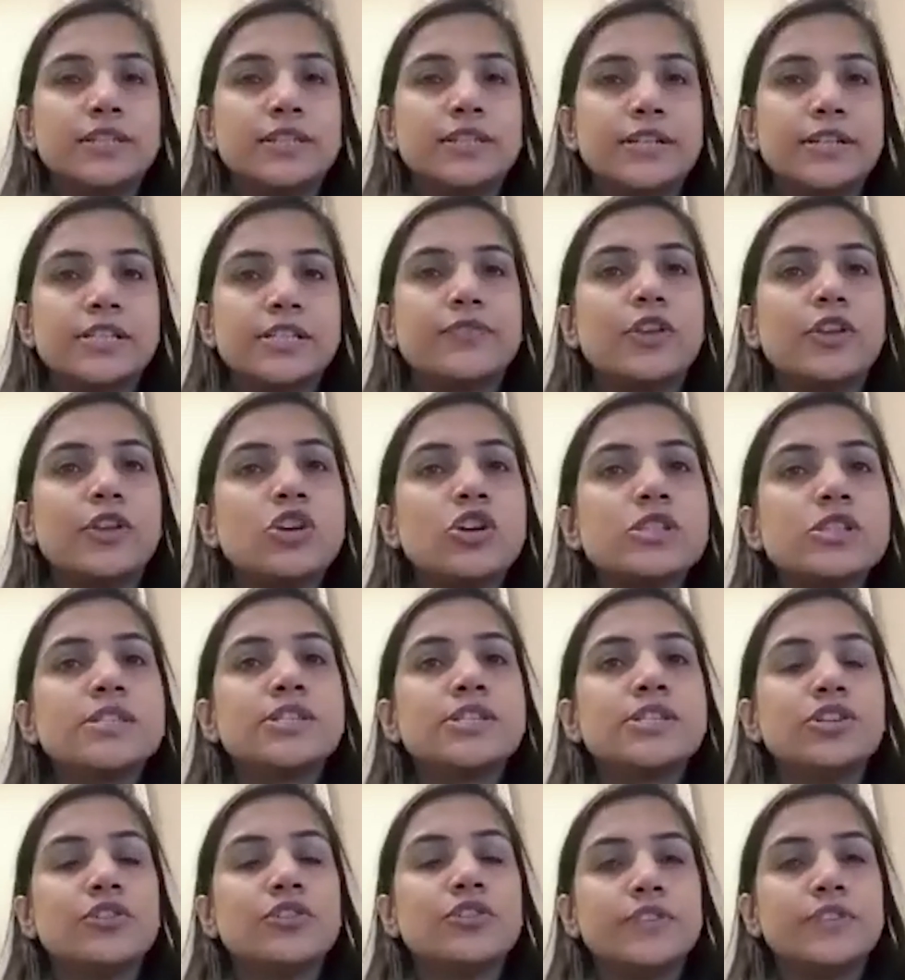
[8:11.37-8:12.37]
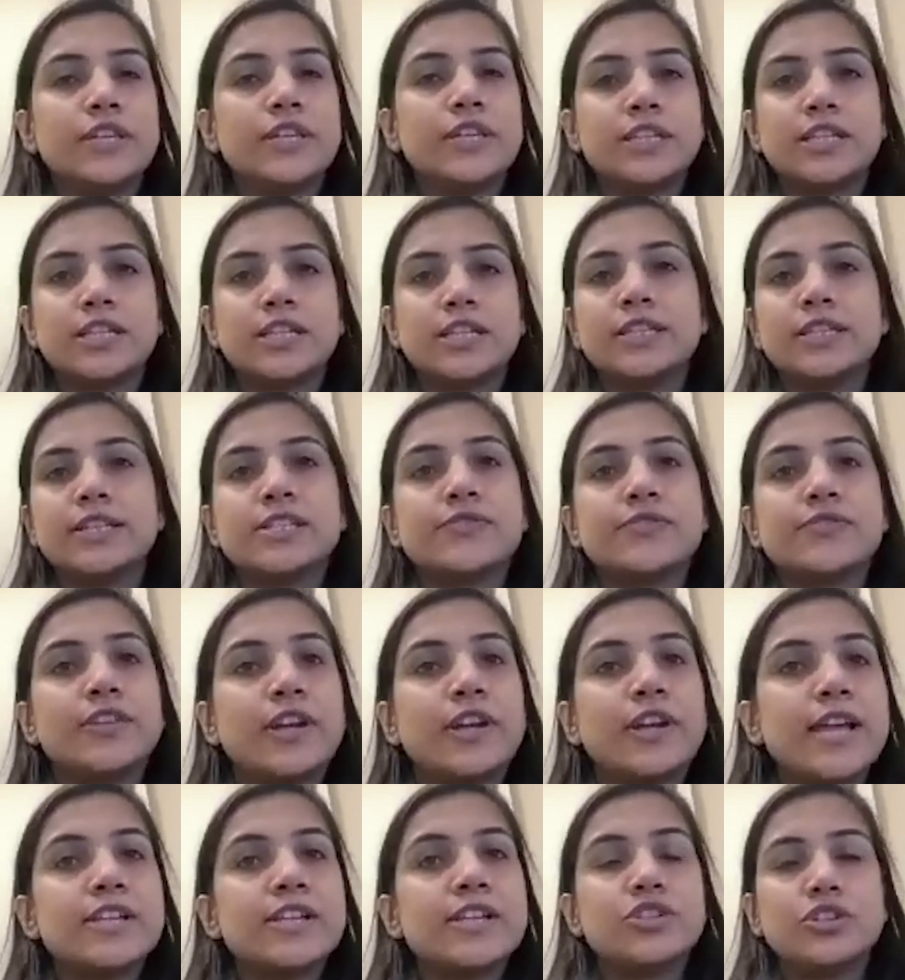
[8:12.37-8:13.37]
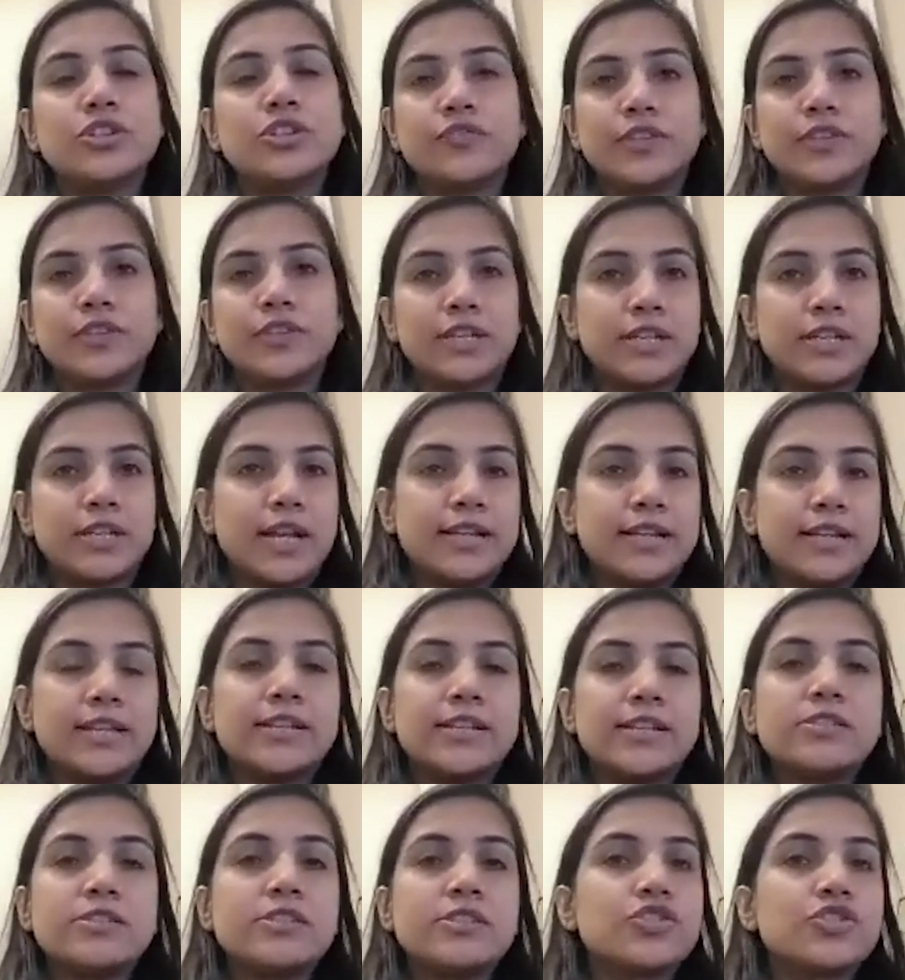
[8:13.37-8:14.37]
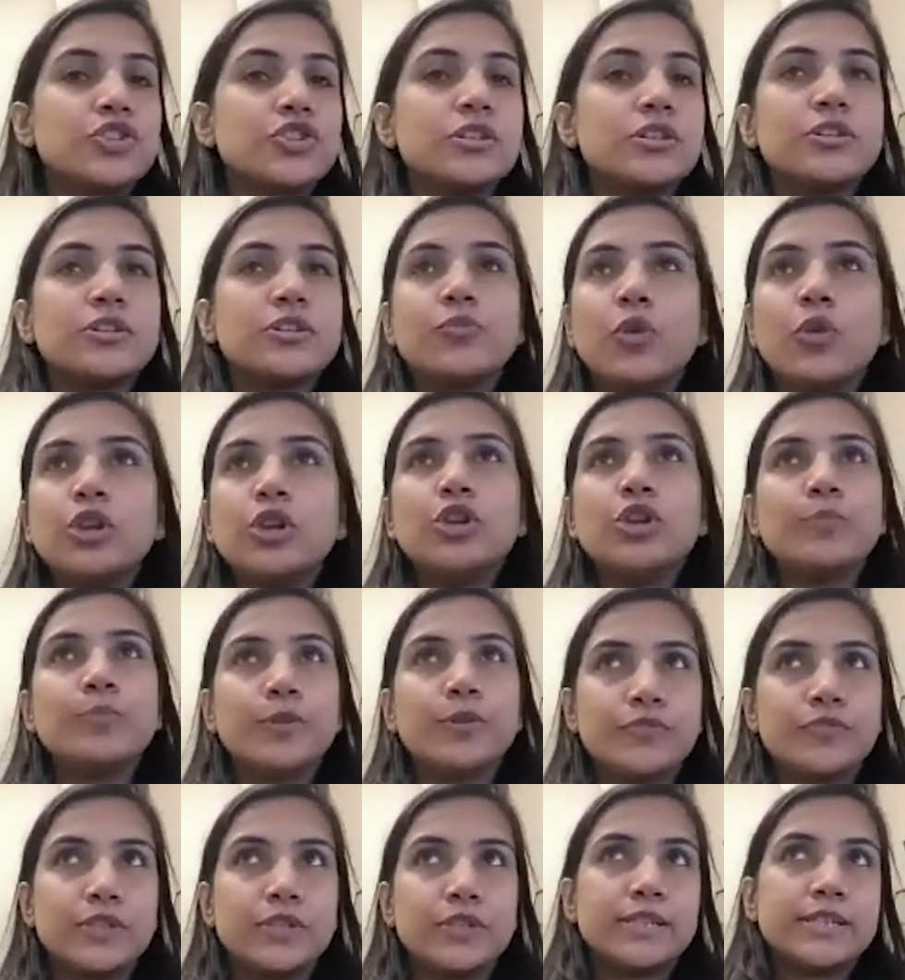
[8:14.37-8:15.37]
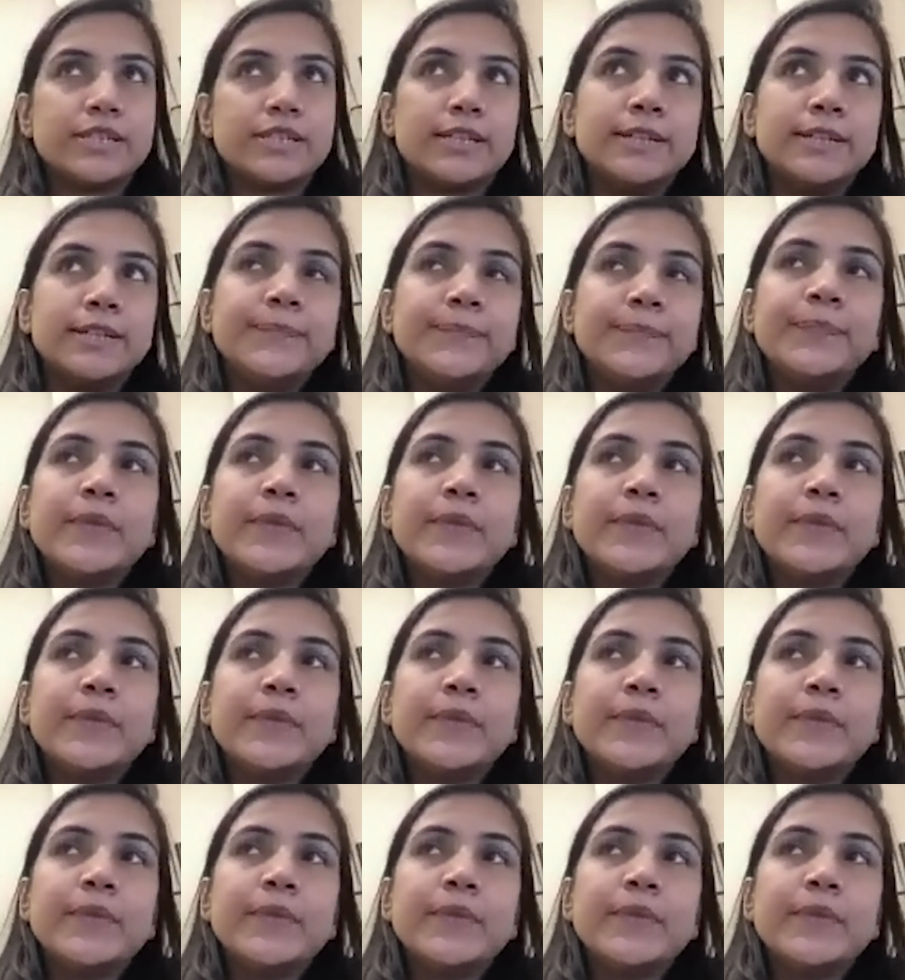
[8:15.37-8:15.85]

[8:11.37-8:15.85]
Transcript: There is velocity of data, there is variety of data, and there's the sheer volume of data.